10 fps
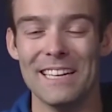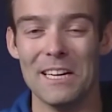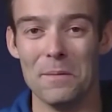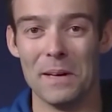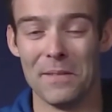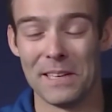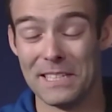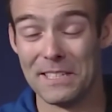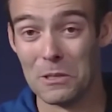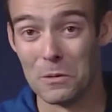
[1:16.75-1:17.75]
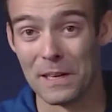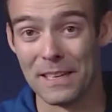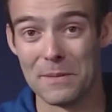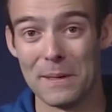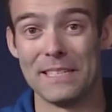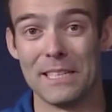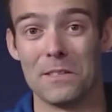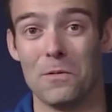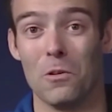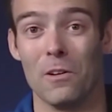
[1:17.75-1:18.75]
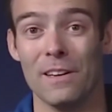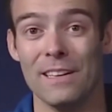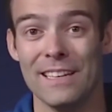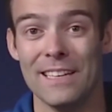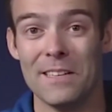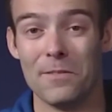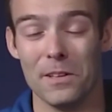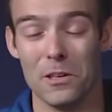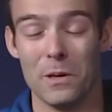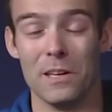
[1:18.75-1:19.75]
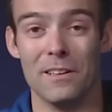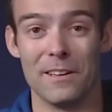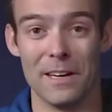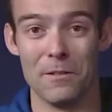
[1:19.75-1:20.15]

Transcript: Um, and I'm actually still working at SpaceX for, for a little while longer.